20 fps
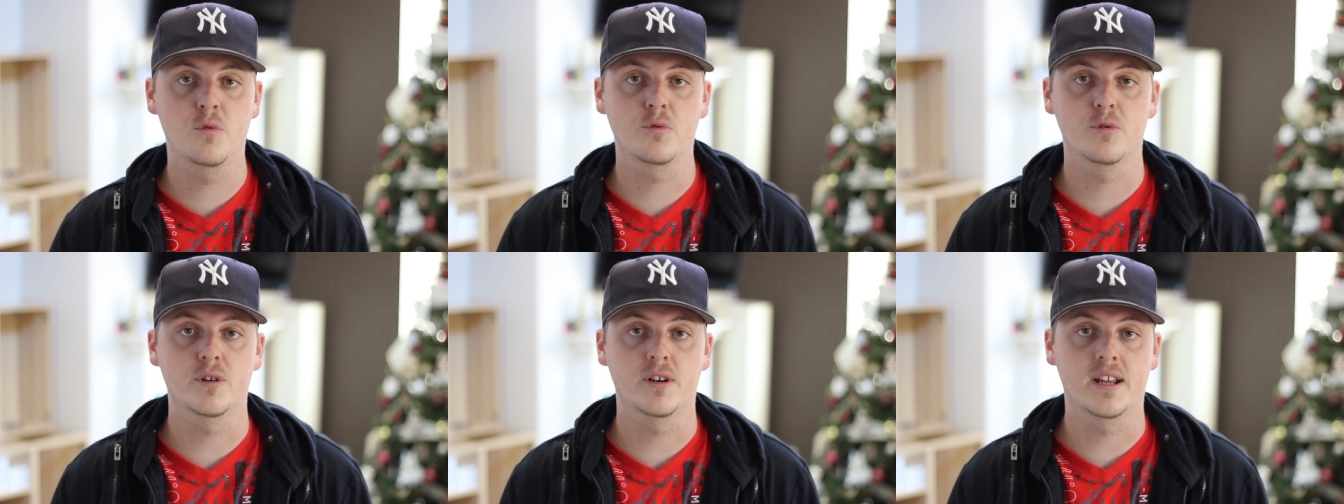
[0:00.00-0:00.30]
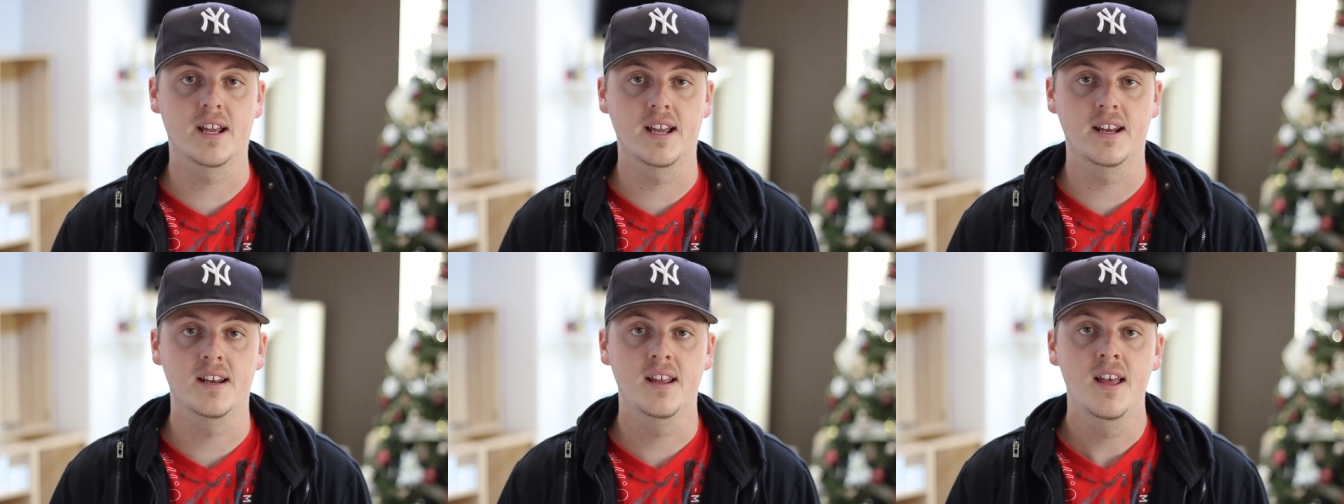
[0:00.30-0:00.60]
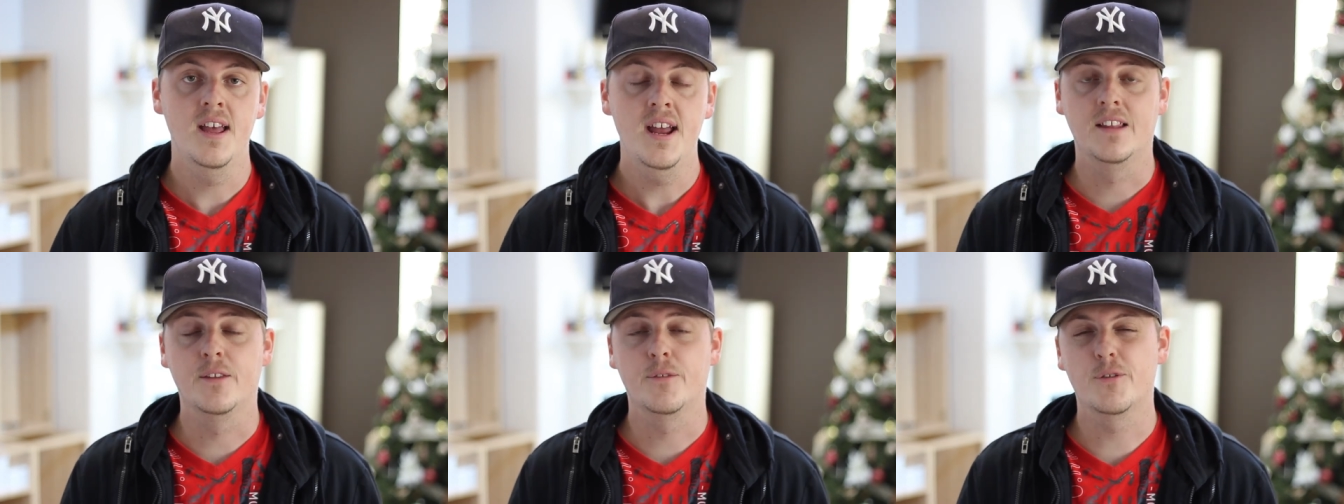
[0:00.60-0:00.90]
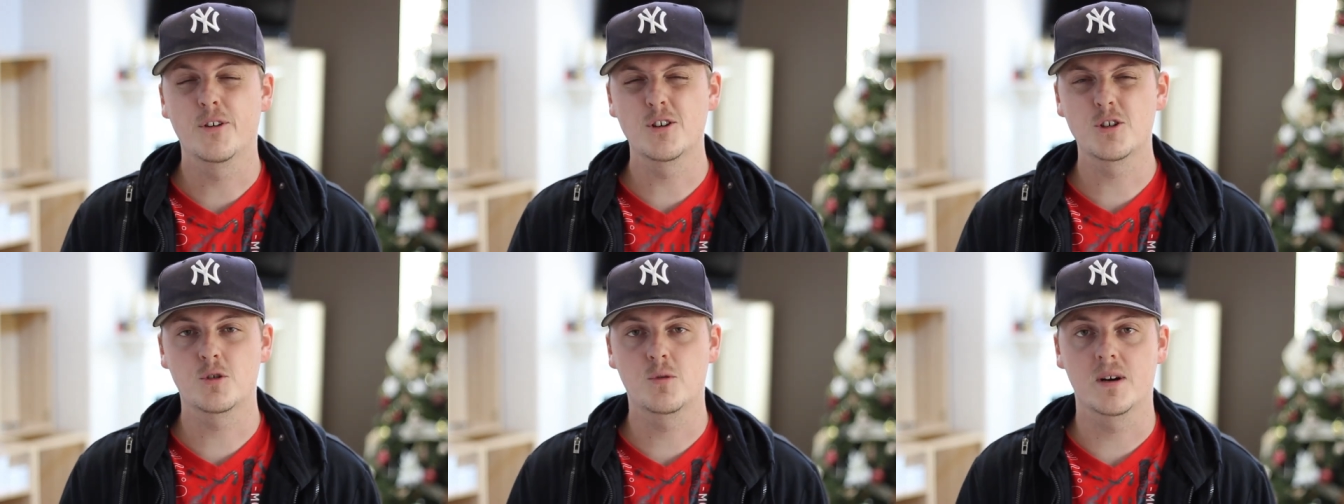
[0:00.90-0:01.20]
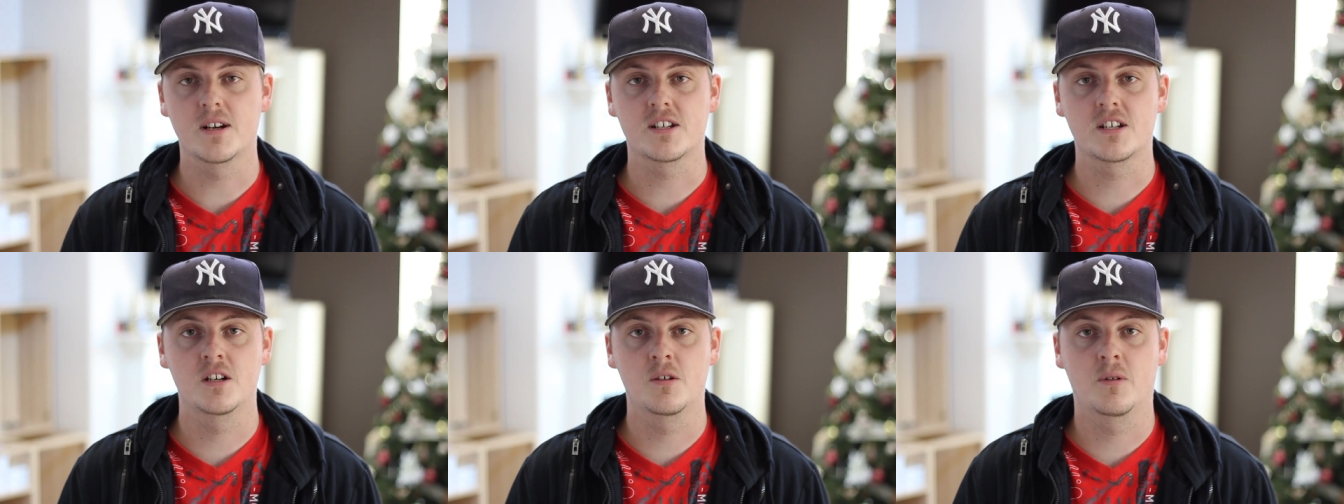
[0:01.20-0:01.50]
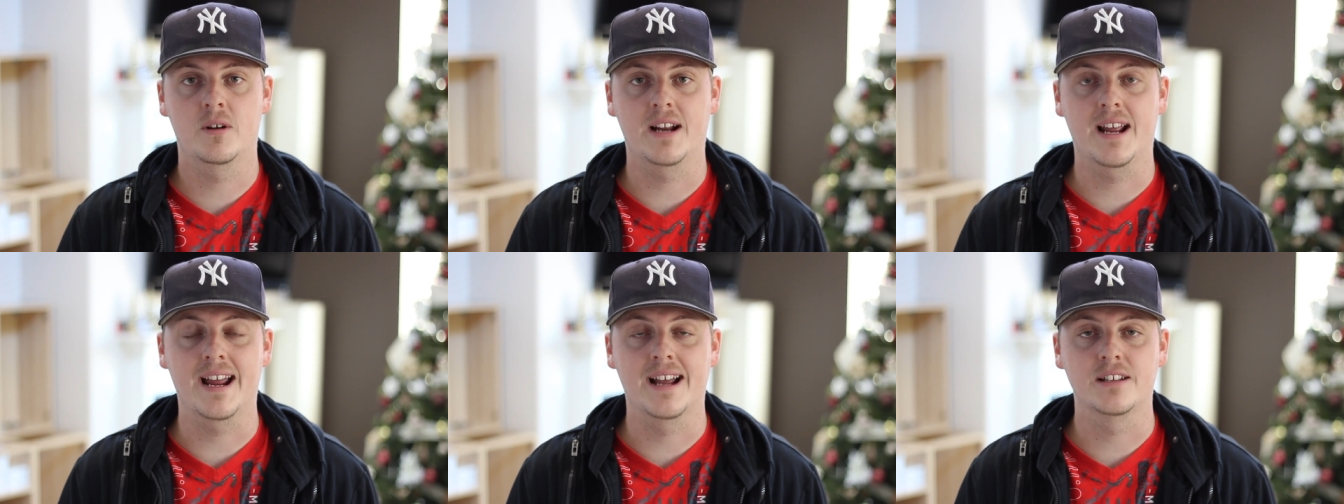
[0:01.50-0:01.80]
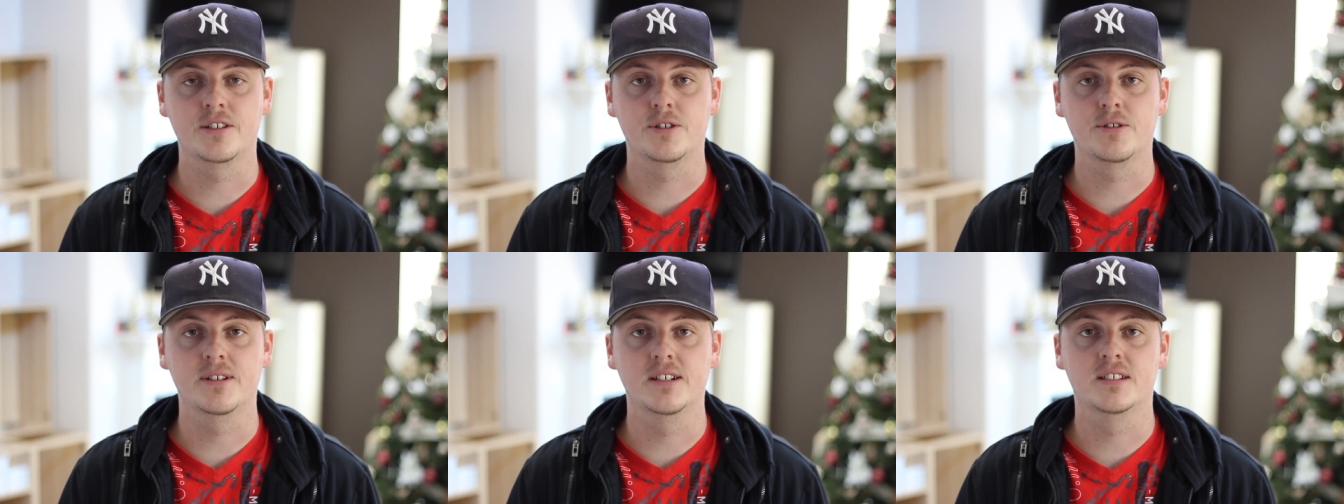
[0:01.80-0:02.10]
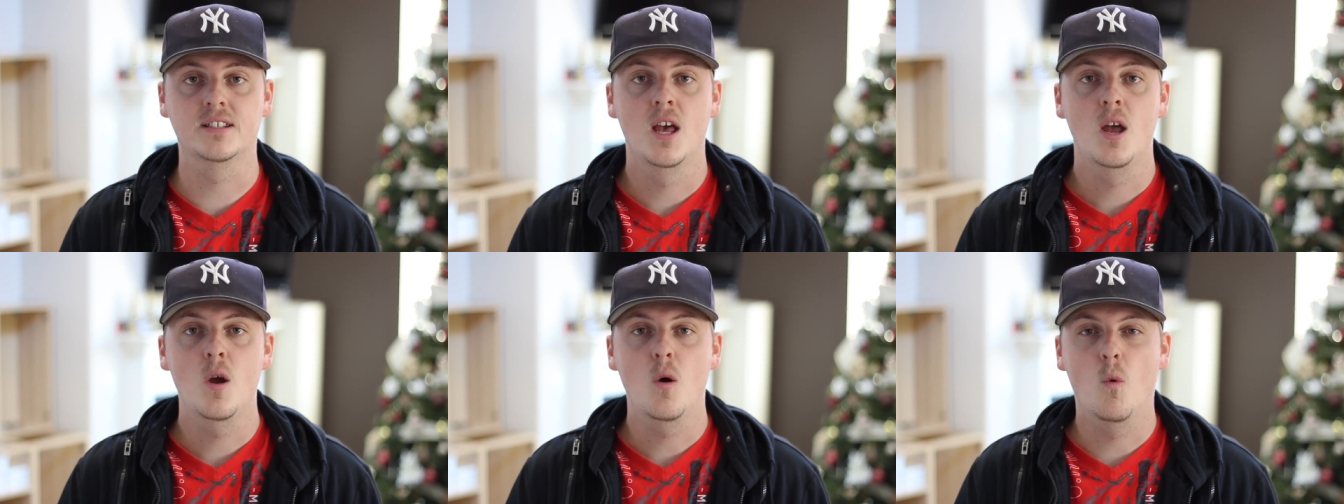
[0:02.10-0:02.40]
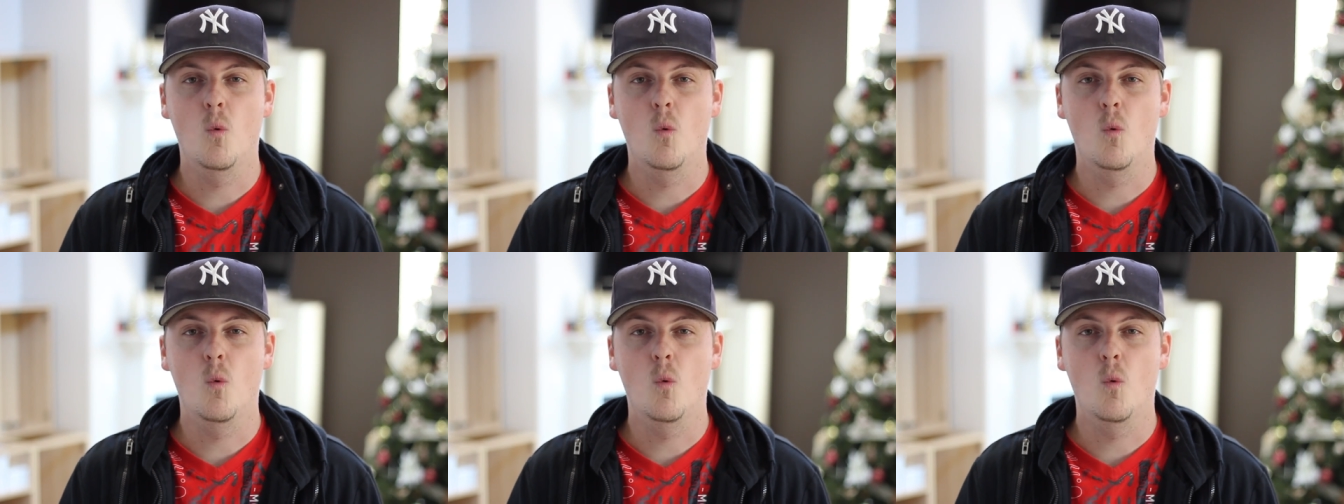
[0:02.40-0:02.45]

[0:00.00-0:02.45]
over again. And the first question I want to answer is